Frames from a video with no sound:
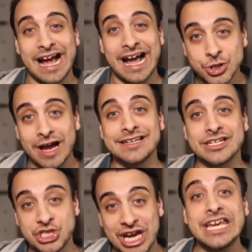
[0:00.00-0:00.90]
I tried to
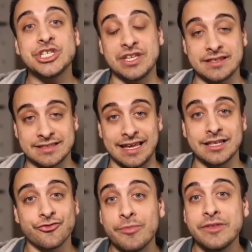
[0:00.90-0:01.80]
change these
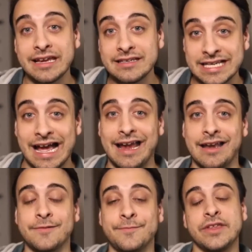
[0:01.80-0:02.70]
things from the inside.